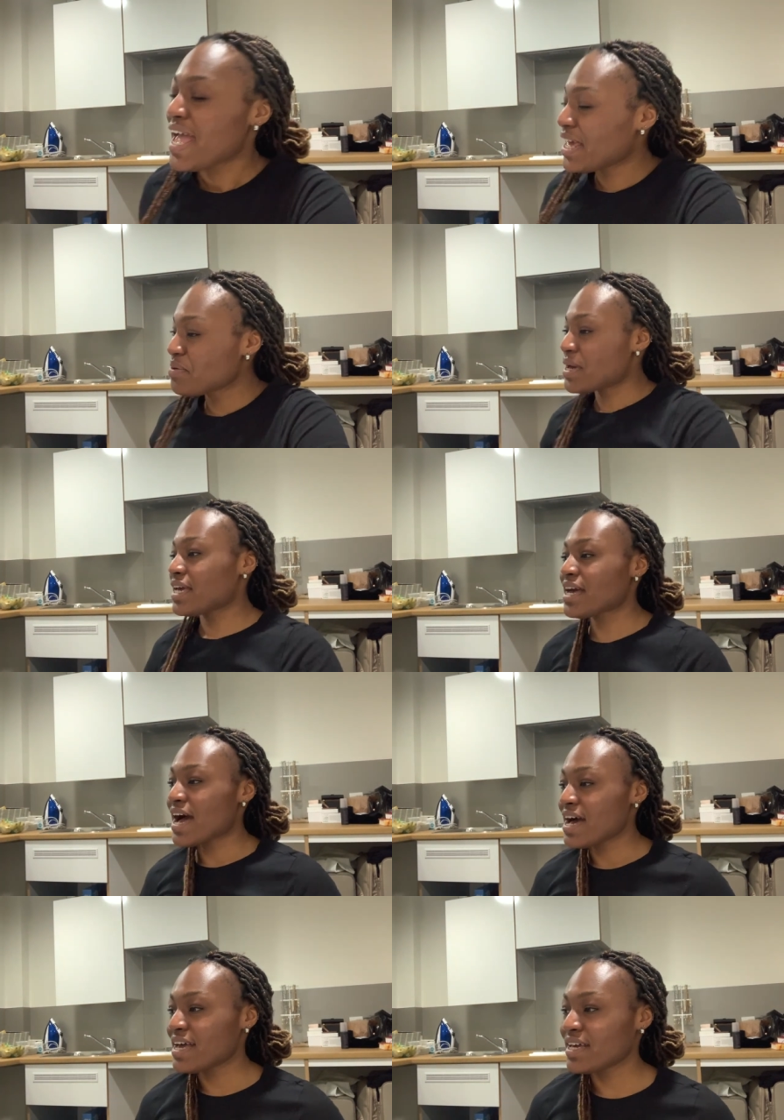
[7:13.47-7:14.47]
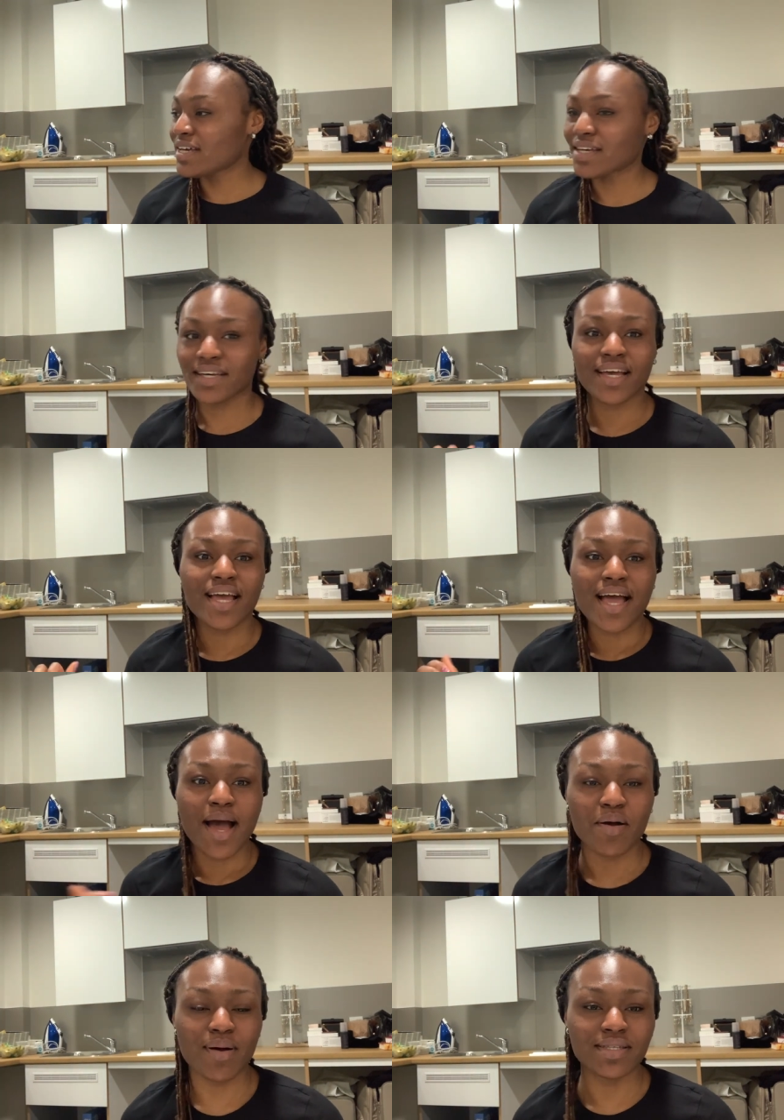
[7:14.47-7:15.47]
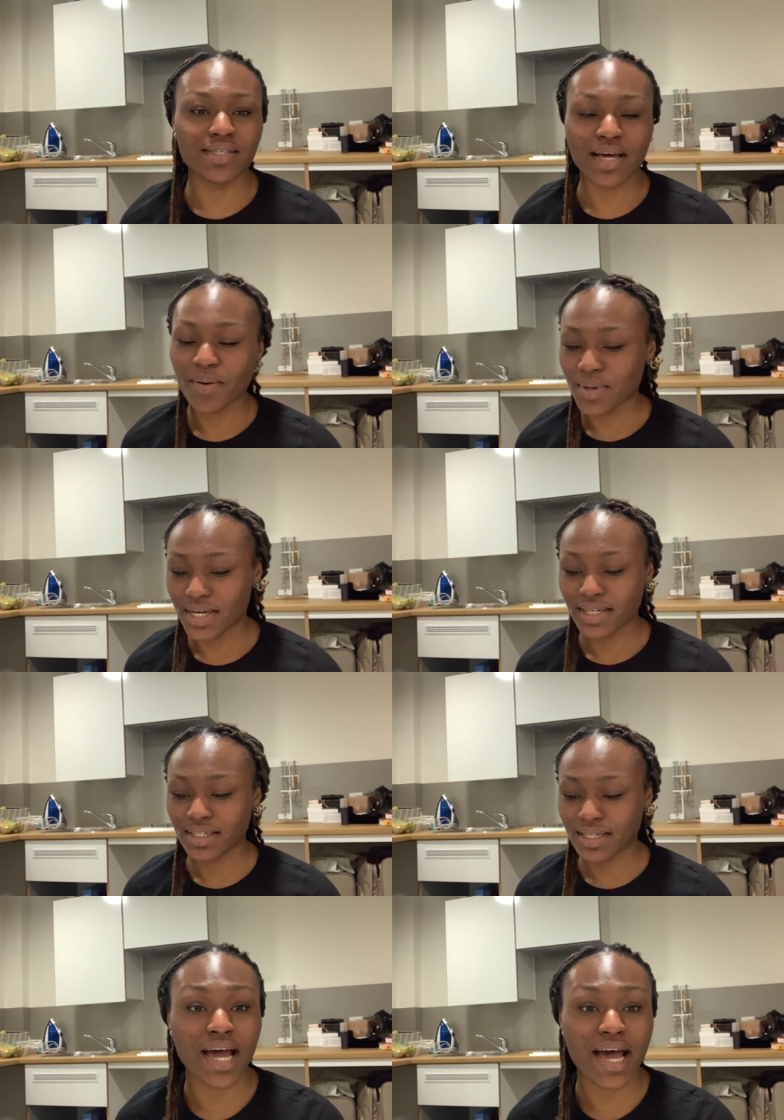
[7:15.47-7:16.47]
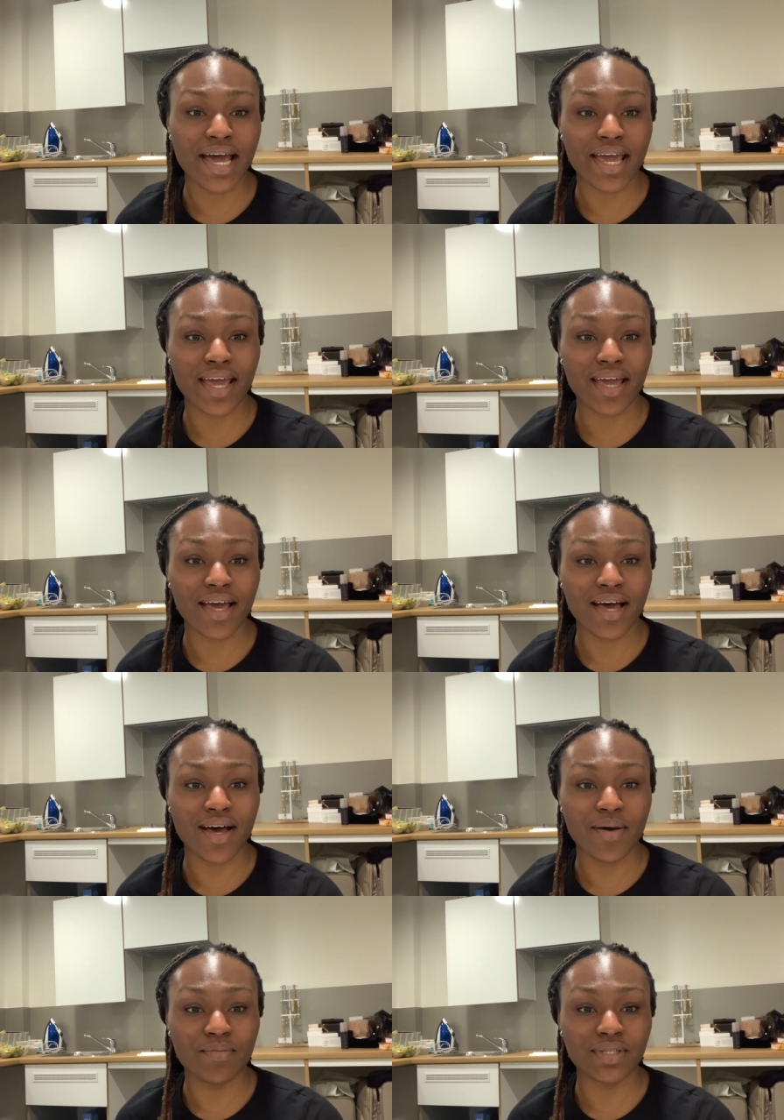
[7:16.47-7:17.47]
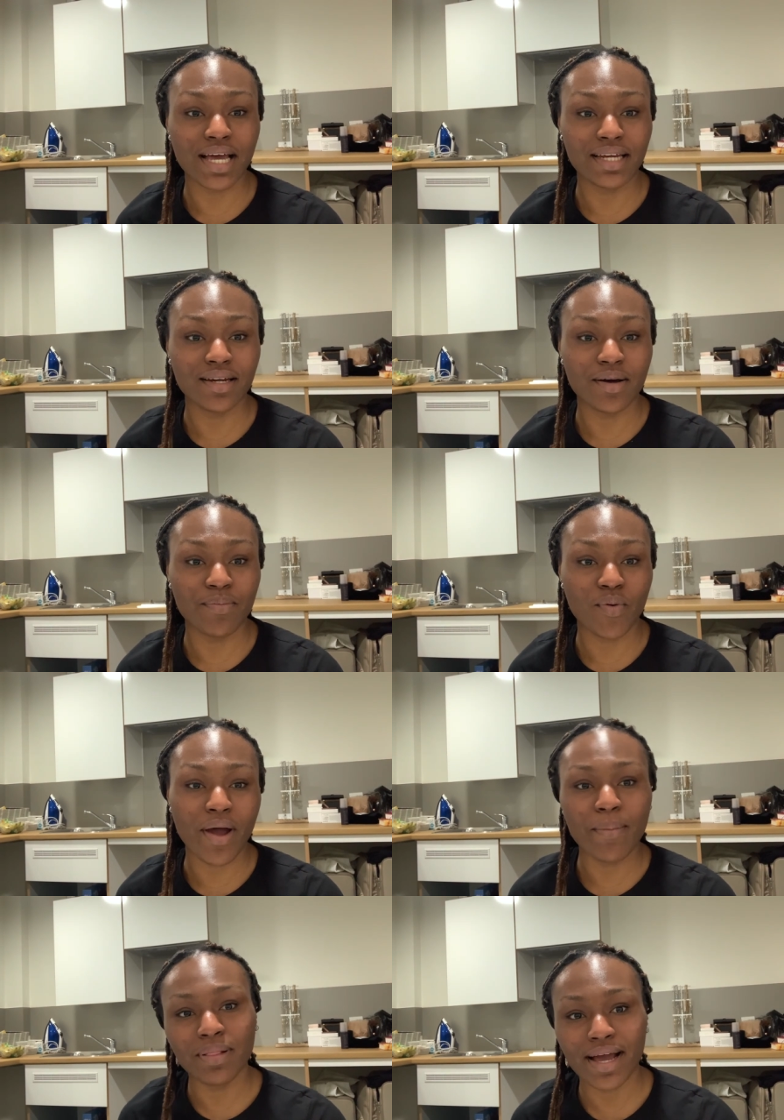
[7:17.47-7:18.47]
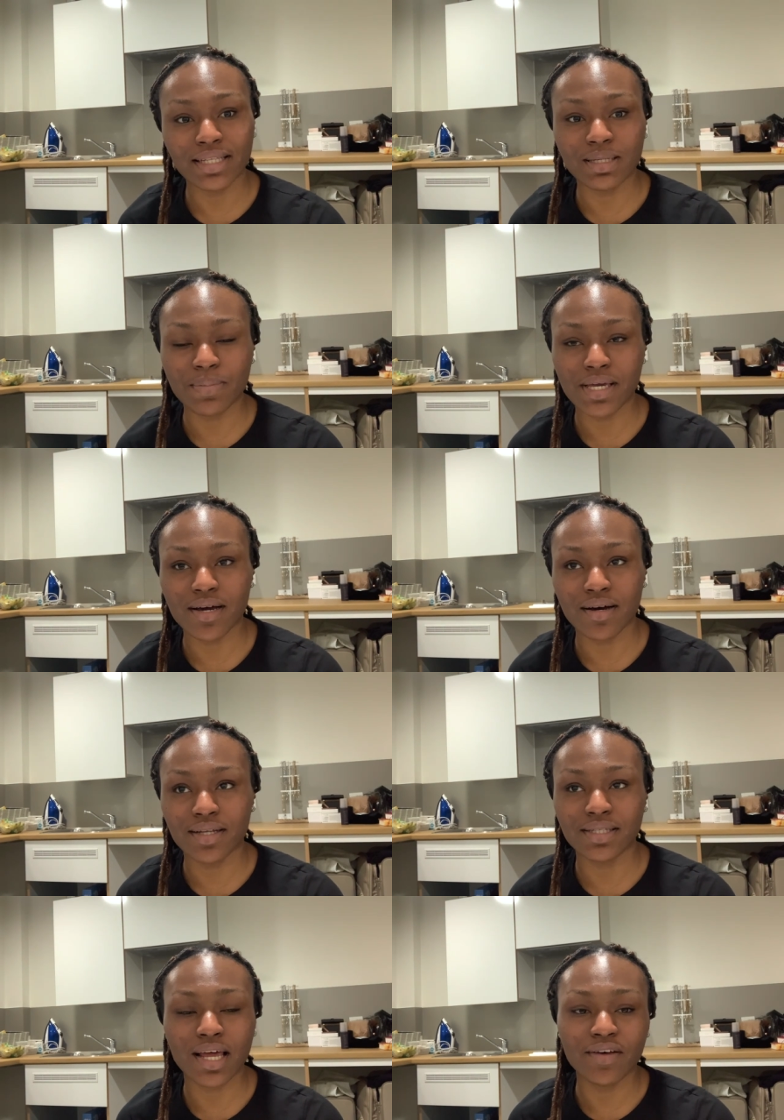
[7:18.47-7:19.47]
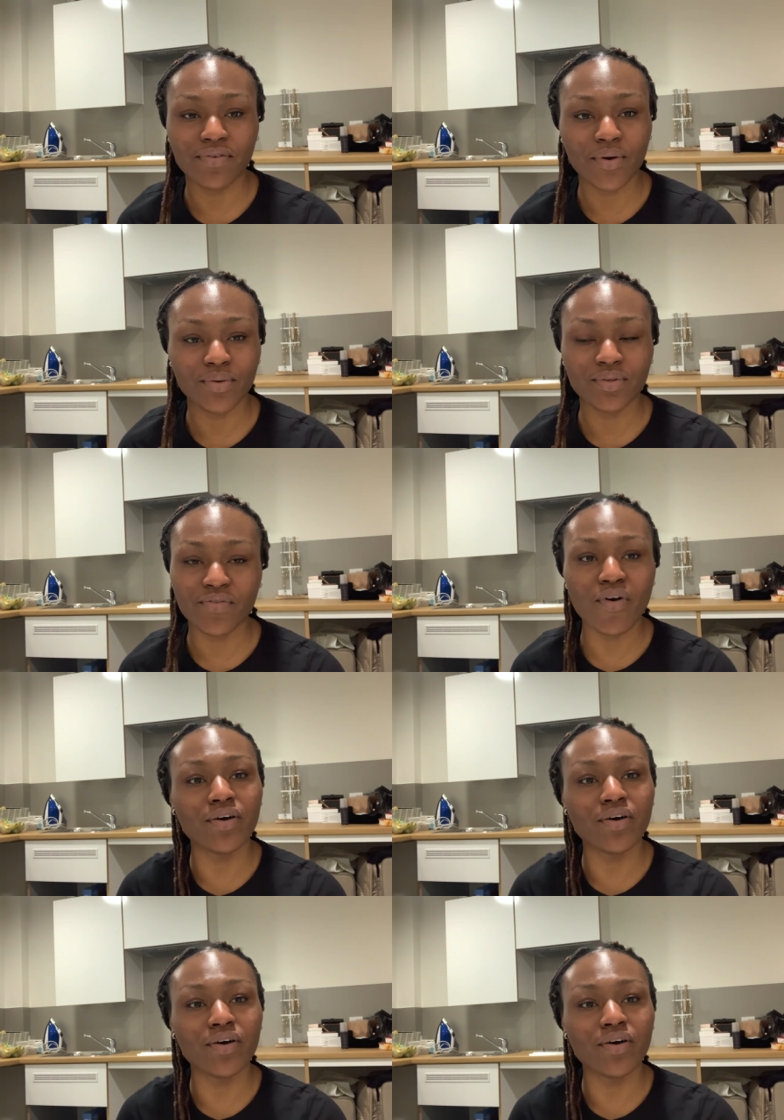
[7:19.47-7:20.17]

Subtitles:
Anyway, I'm about to start work. I applied to be a telephone